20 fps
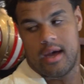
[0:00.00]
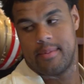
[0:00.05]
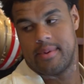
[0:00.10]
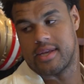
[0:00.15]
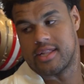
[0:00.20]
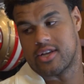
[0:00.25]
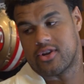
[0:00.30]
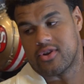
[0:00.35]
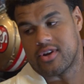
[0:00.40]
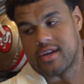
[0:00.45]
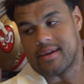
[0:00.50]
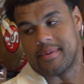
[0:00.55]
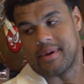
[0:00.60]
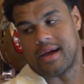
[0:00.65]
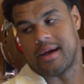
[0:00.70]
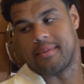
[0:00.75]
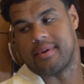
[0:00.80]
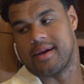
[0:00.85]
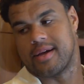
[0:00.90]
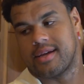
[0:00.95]
I'll be at the crib. I
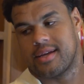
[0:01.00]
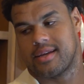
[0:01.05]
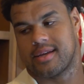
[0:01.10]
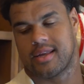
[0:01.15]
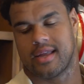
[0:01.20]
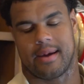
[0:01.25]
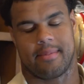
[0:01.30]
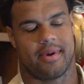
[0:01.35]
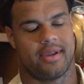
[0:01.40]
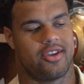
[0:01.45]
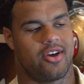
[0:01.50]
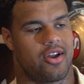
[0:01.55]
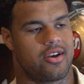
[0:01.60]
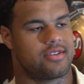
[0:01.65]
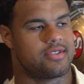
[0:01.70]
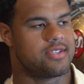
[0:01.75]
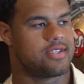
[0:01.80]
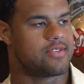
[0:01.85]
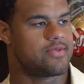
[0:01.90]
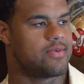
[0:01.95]
got my got my
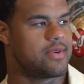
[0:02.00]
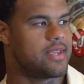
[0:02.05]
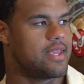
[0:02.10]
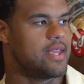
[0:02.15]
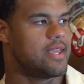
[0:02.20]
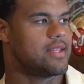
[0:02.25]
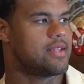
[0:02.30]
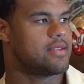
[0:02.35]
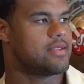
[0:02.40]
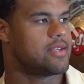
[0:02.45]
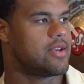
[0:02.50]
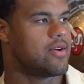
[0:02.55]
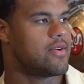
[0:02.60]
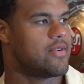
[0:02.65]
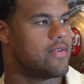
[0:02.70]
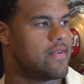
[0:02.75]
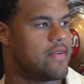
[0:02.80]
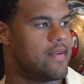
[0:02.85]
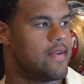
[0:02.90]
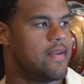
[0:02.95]
daughters this weekend, so
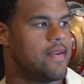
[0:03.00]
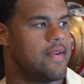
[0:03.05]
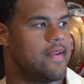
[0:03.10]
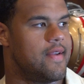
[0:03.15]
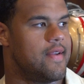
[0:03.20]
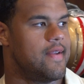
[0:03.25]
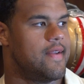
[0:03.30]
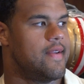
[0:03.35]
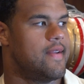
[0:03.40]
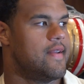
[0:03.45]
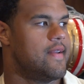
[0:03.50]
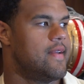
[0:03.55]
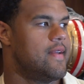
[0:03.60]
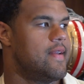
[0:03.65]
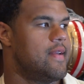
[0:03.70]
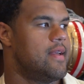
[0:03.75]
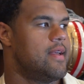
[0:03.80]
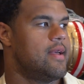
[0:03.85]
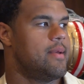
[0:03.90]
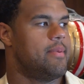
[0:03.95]

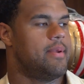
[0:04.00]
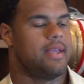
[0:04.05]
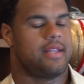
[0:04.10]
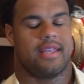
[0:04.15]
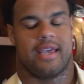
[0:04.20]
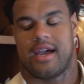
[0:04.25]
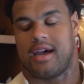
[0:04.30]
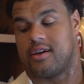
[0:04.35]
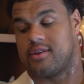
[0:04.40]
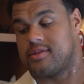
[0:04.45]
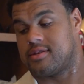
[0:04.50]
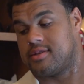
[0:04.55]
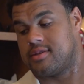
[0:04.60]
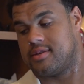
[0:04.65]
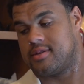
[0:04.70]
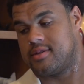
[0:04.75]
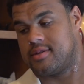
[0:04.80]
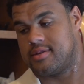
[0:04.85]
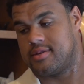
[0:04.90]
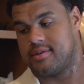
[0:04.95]
be at the house.
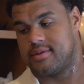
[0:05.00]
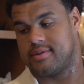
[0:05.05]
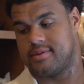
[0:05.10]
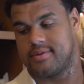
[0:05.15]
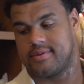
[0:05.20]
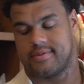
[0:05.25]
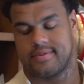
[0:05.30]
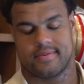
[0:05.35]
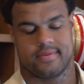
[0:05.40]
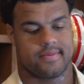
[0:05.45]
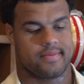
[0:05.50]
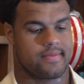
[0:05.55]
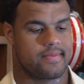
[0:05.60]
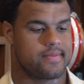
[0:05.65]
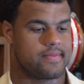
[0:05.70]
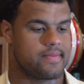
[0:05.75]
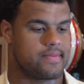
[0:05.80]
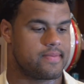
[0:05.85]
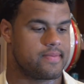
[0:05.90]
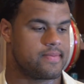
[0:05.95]

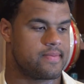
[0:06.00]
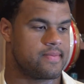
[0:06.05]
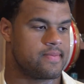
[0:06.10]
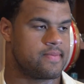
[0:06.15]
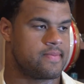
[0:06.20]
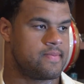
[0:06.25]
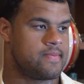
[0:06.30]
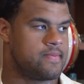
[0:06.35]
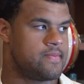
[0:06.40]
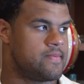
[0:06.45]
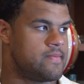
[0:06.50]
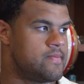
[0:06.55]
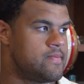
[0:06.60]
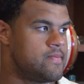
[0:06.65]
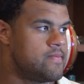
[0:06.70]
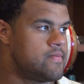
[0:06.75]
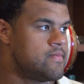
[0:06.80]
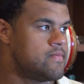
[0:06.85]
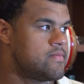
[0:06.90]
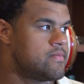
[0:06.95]
3-0 start here with
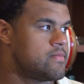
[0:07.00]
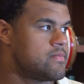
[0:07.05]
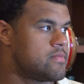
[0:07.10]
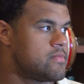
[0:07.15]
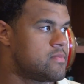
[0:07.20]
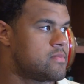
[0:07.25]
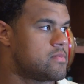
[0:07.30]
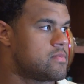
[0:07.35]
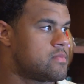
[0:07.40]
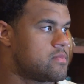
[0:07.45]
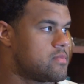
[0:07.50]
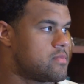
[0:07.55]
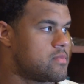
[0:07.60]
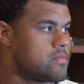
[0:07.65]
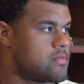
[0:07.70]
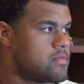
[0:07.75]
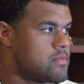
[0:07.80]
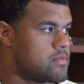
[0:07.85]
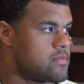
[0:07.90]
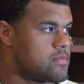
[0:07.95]
the defense.
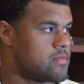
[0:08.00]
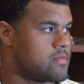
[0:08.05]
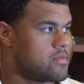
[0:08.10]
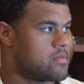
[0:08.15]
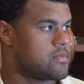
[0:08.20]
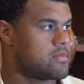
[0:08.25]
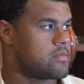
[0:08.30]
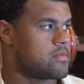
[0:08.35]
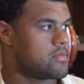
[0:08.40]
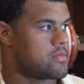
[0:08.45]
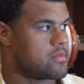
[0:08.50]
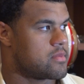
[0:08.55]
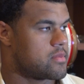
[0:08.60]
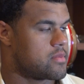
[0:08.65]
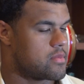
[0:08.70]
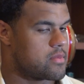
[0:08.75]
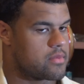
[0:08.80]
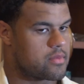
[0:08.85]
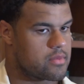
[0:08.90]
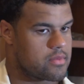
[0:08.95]
Kind of another
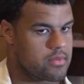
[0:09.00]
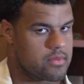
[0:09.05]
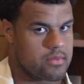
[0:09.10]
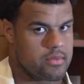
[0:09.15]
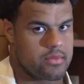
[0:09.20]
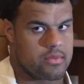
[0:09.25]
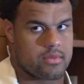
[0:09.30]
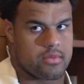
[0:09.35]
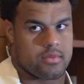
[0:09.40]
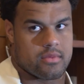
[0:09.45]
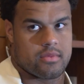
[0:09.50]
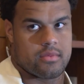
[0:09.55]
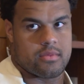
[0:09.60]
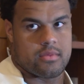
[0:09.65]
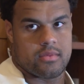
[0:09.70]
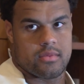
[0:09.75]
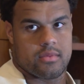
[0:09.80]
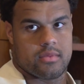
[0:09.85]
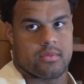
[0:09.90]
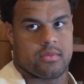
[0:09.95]
fantastic
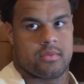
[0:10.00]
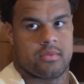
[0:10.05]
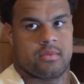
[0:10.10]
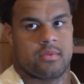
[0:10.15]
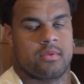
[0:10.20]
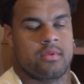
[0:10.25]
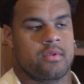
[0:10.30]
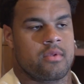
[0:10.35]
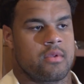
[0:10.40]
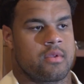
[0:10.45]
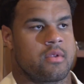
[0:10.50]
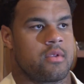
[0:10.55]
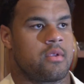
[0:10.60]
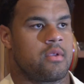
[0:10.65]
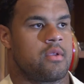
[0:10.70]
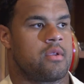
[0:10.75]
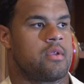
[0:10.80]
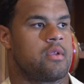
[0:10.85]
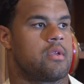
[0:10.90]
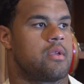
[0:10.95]
performance. Is this about where you
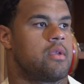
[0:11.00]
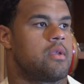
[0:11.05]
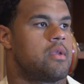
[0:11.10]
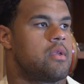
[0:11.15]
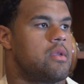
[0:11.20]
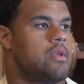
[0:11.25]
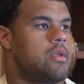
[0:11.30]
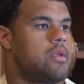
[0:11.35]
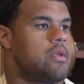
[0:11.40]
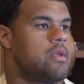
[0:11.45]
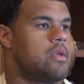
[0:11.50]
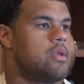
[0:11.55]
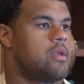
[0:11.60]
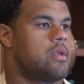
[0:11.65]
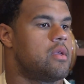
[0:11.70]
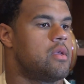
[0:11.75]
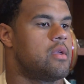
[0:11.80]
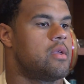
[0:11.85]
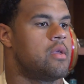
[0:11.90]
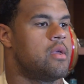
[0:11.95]
expected to be three games
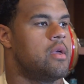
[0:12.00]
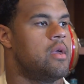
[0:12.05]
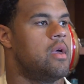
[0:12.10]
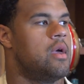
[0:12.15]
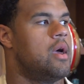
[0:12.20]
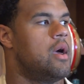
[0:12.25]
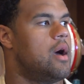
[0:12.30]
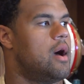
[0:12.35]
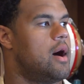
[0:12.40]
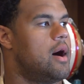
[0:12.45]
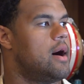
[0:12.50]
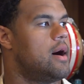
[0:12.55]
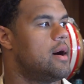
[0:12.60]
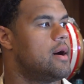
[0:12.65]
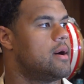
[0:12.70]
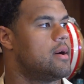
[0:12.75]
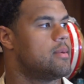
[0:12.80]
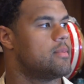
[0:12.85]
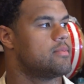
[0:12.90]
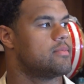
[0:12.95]
through?
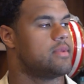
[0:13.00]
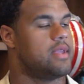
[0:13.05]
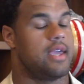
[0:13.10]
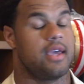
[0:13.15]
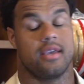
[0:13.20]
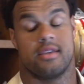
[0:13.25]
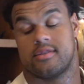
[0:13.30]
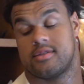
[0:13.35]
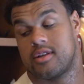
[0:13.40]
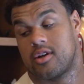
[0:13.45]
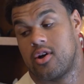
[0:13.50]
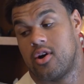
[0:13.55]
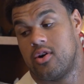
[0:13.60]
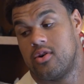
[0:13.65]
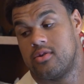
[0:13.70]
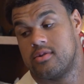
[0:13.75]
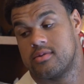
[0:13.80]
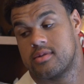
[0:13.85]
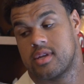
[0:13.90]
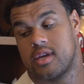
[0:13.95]
Um, yes, the
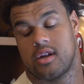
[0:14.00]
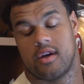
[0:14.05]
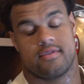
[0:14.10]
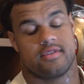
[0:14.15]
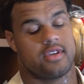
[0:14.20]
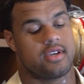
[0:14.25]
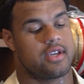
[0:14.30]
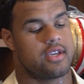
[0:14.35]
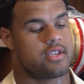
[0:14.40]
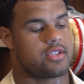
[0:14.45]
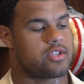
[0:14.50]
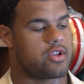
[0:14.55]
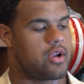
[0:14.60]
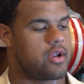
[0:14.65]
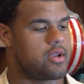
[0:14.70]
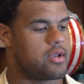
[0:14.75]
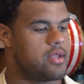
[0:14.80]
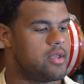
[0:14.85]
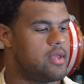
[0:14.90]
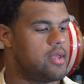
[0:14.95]
goal, get off to a good
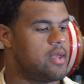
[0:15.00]
start.